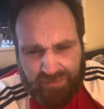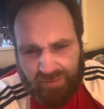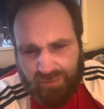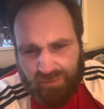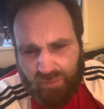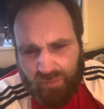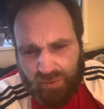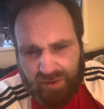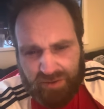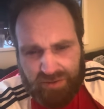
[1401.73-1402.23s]

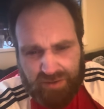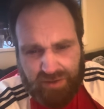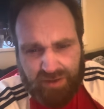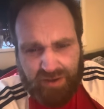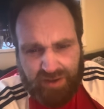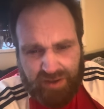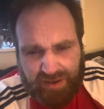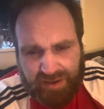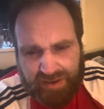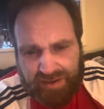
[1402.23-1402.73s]
from one
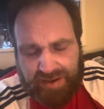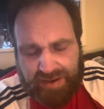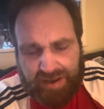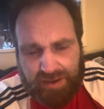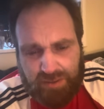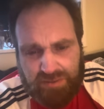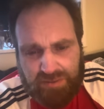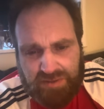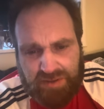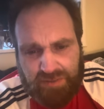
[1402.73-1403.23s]

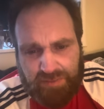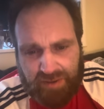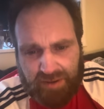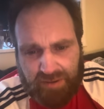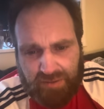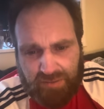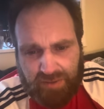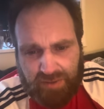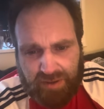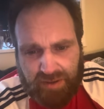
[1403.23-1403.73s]
lousy
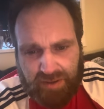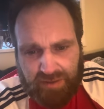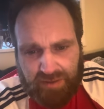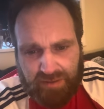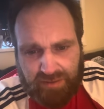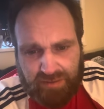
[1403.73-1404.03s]
penalty?